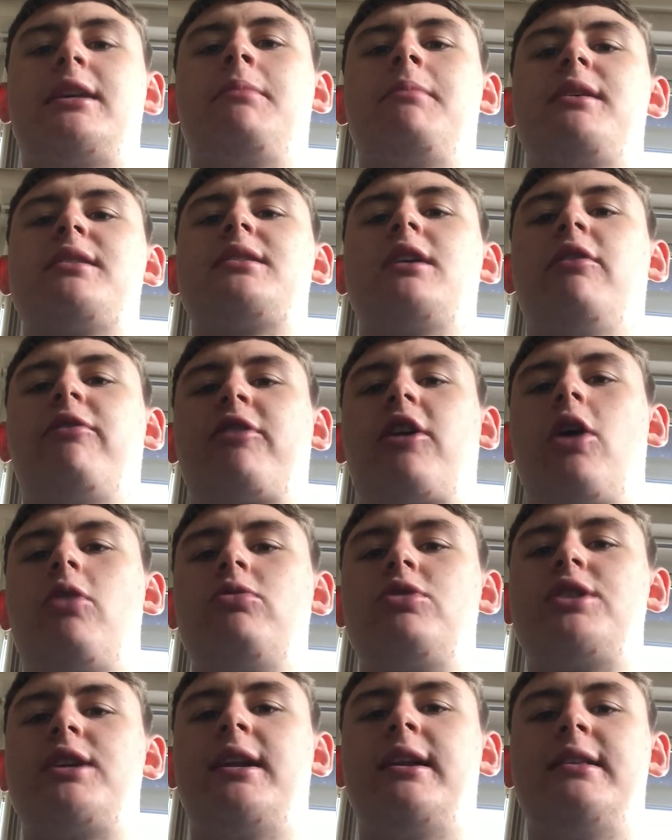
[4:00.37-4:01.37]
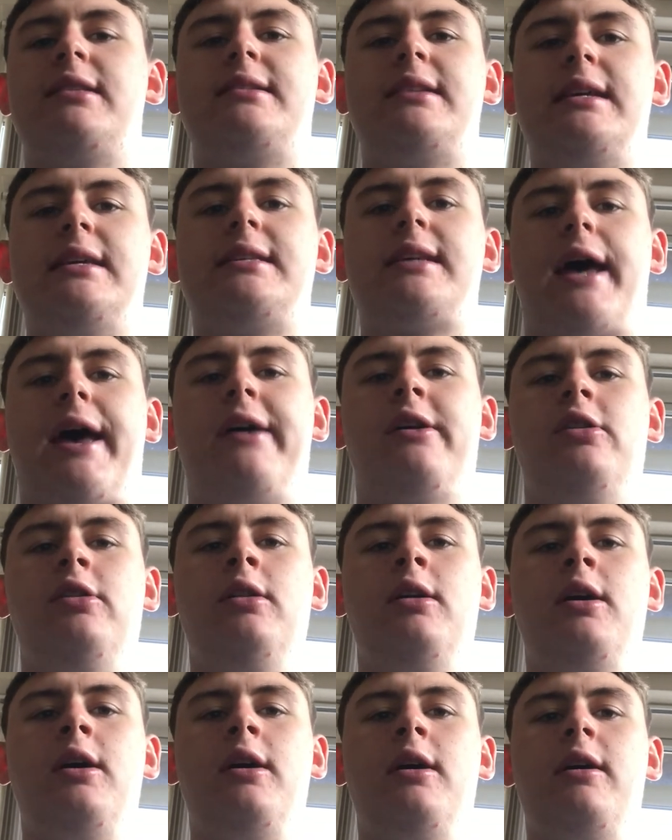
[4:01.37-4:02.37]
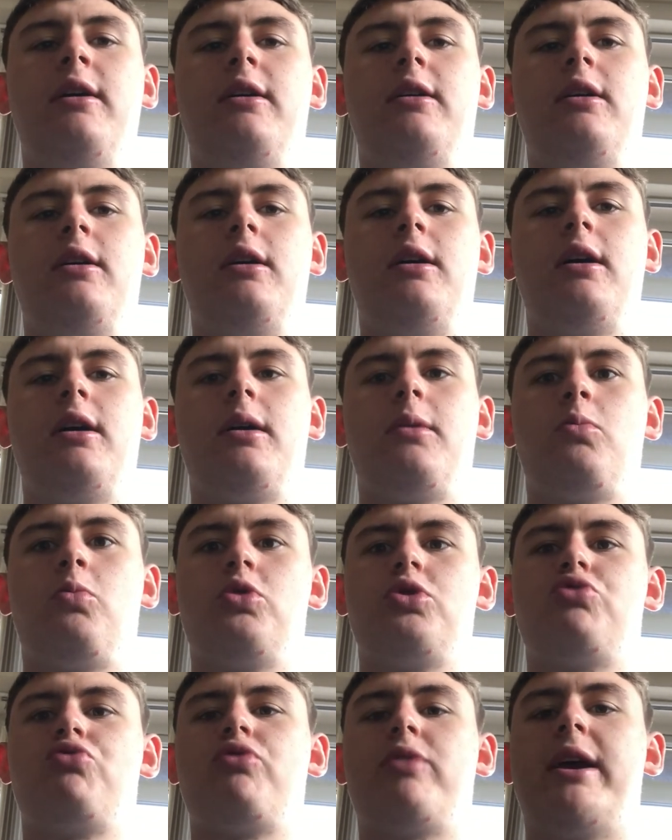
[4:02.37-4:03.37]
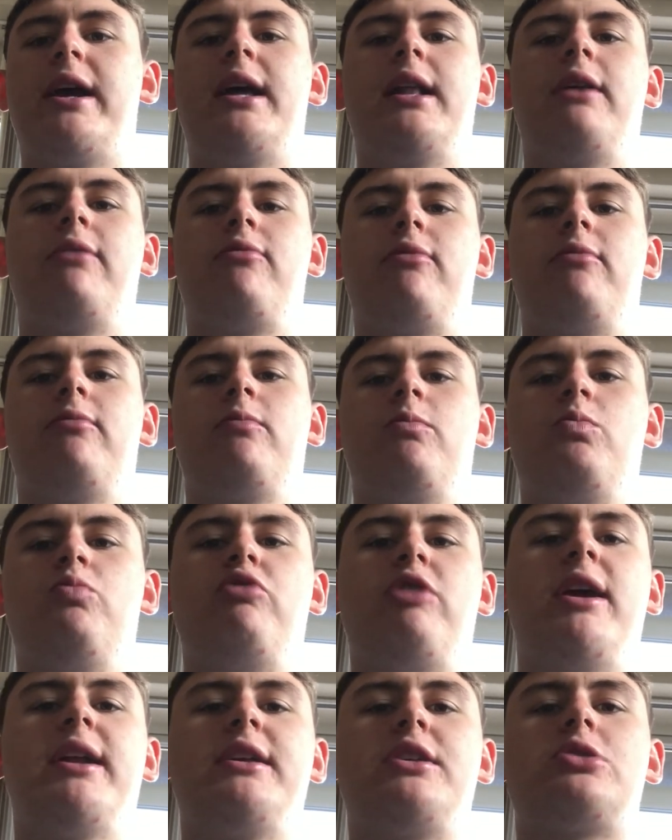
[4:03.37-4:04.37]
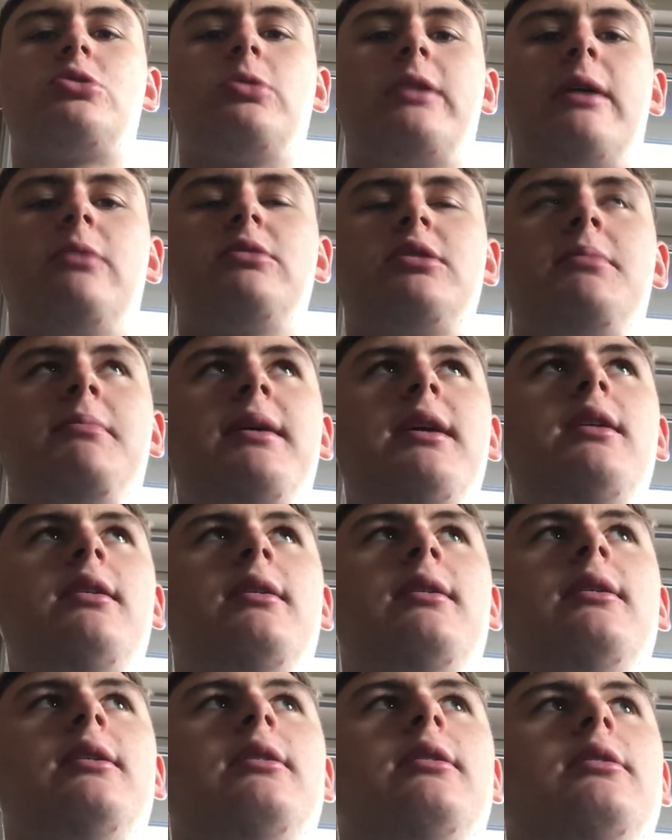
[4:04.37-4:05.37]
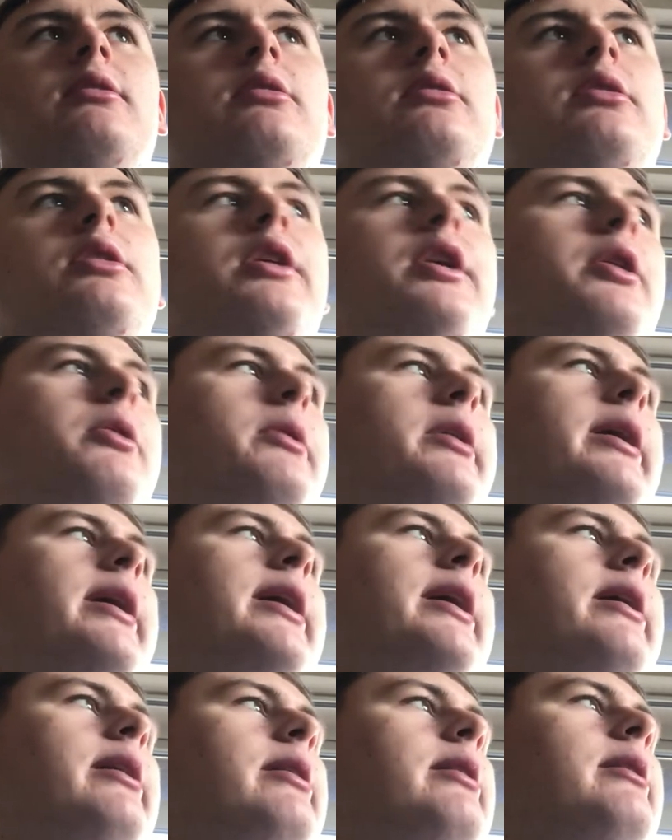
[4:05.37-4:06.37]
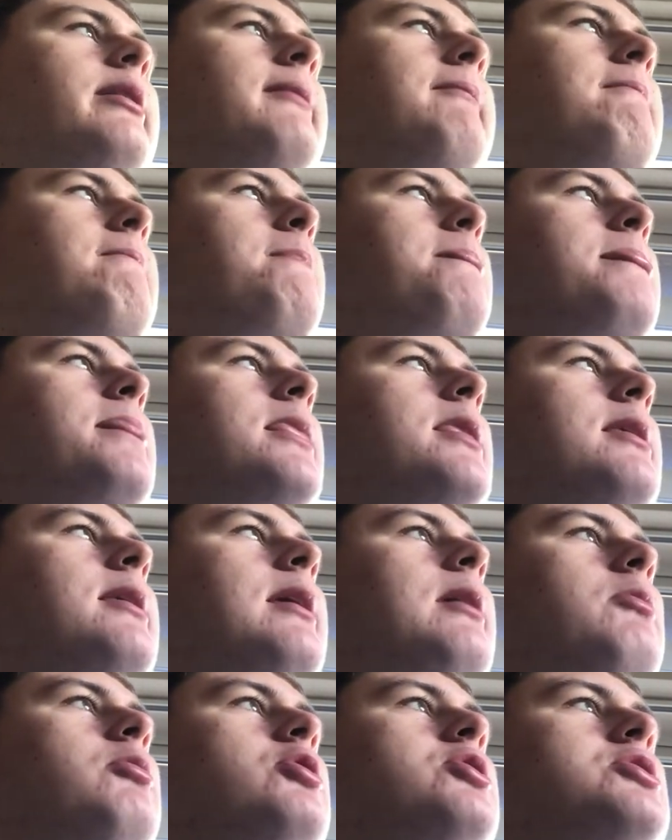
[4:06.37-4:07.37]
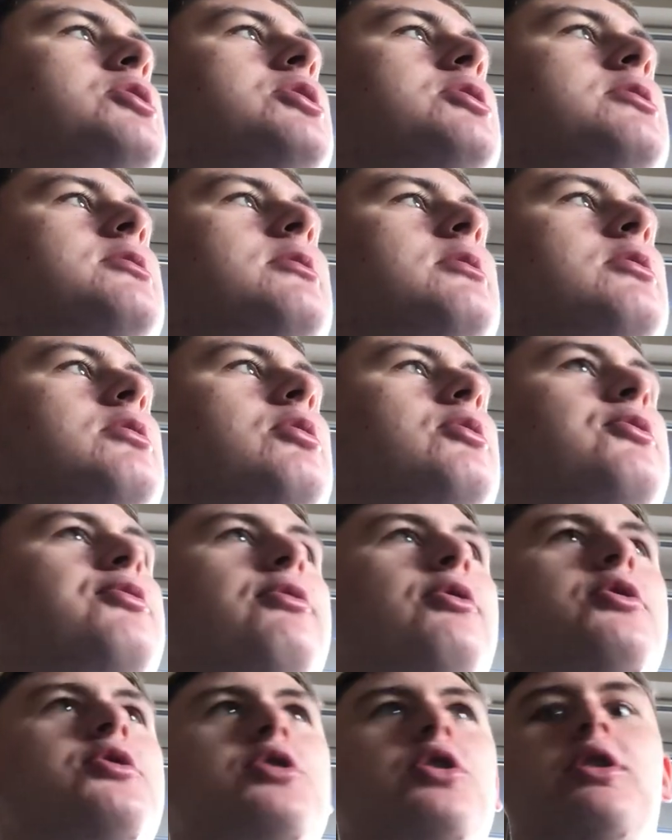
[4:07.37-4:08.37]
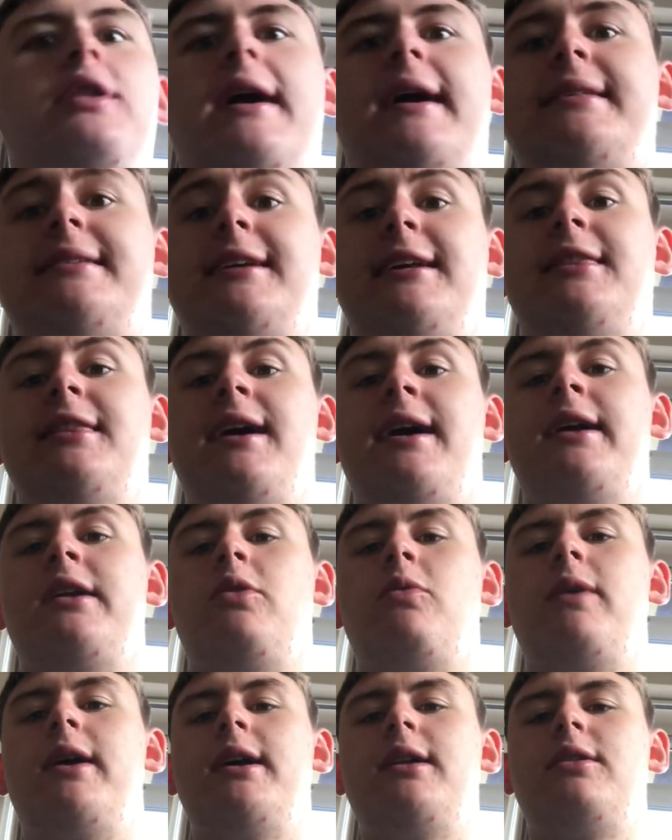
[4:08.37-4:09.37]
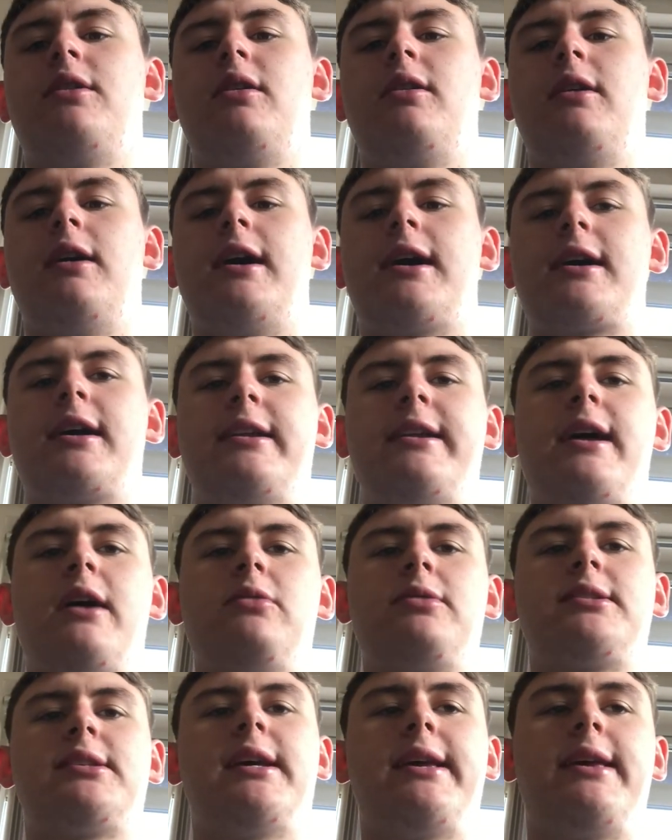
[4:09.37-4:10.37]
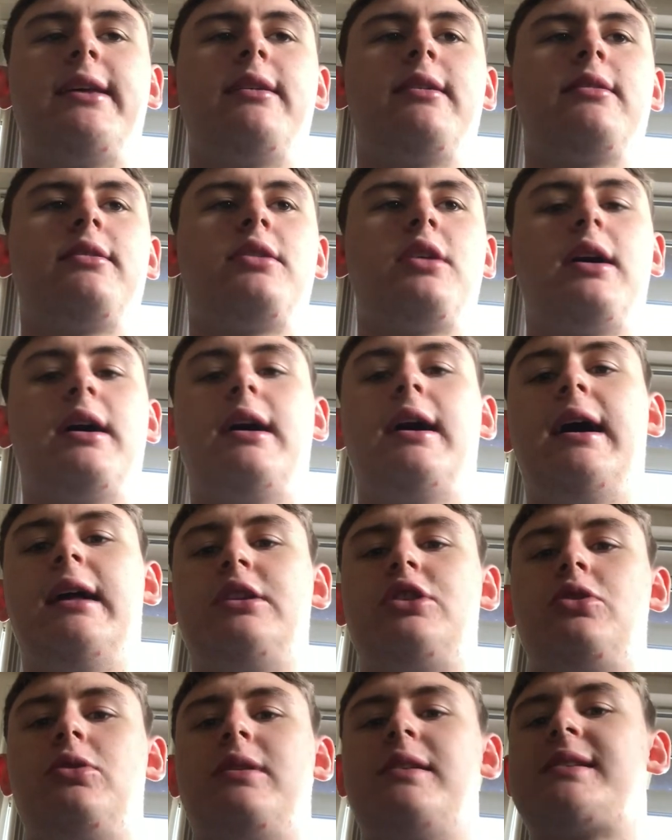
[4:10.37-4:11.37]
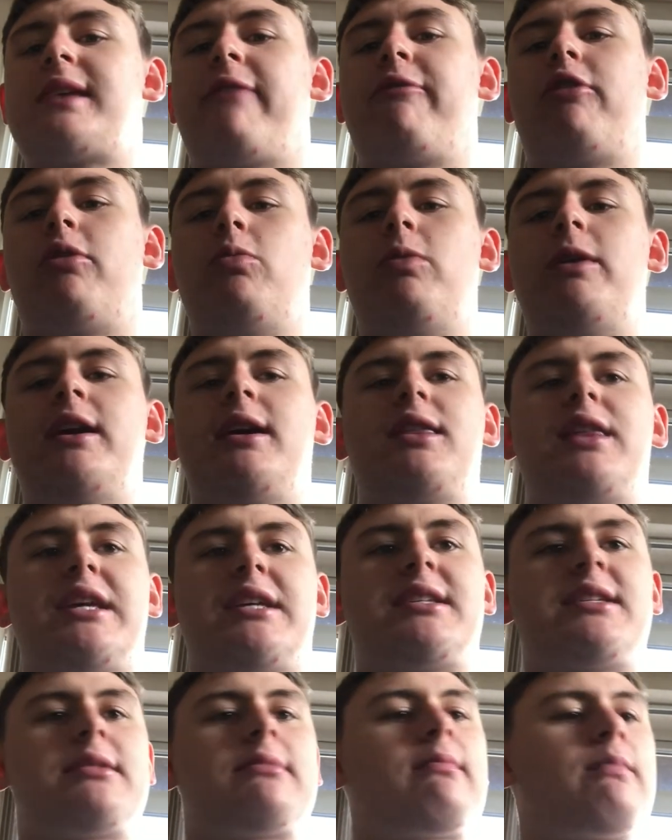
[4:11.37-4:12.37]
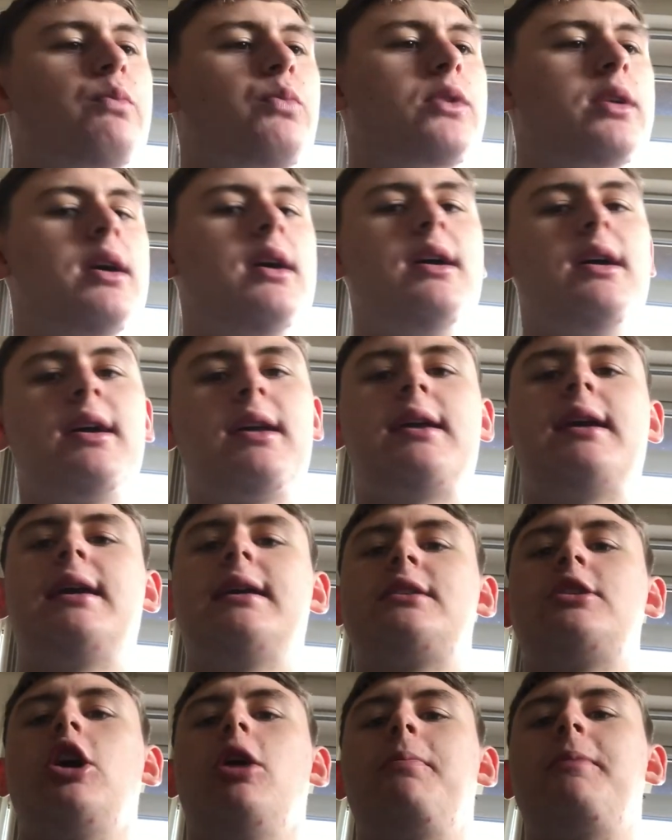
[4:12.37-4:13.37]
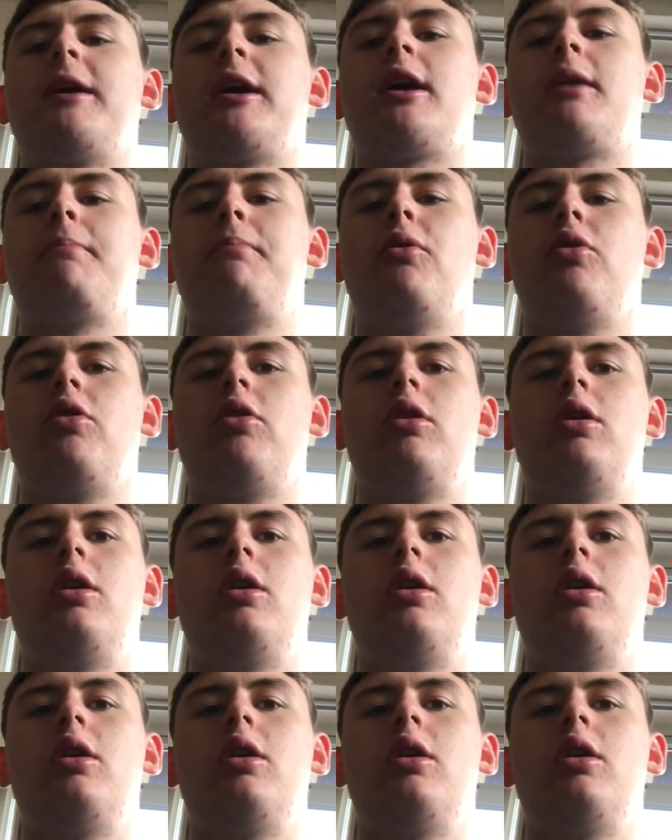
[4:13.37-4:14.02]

myself coaching in detail was really, really stood out to me. You know, it was crucial that I did that in a way that I can now see that I do this every week, this key topic, but